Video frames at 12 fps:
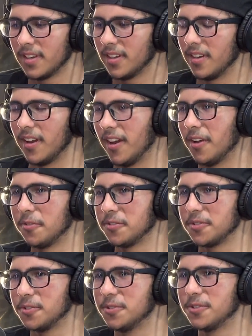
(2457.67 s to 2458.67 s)
Yeah, it was
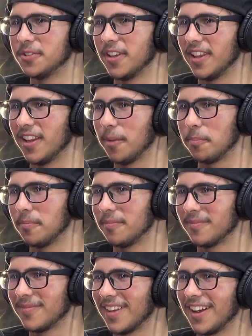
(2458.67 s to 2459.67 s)
cool. And then
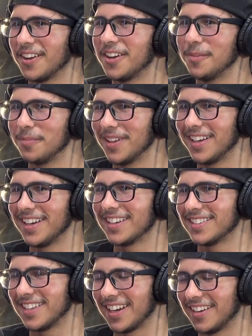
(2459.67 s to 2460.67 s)
I couldn't play it because
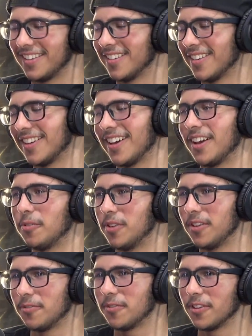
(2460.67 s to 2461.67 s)
I had to wait
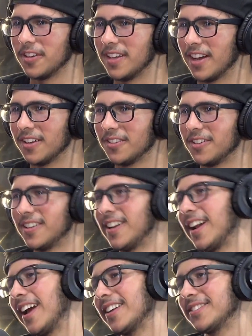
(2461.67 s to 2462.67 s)
for the download, and I
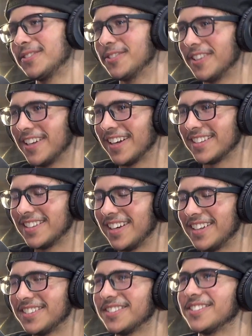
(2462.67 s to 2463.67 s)
had school the next day,
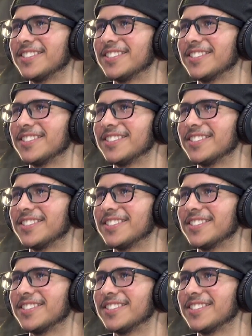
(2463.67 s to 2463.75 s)
so I was like,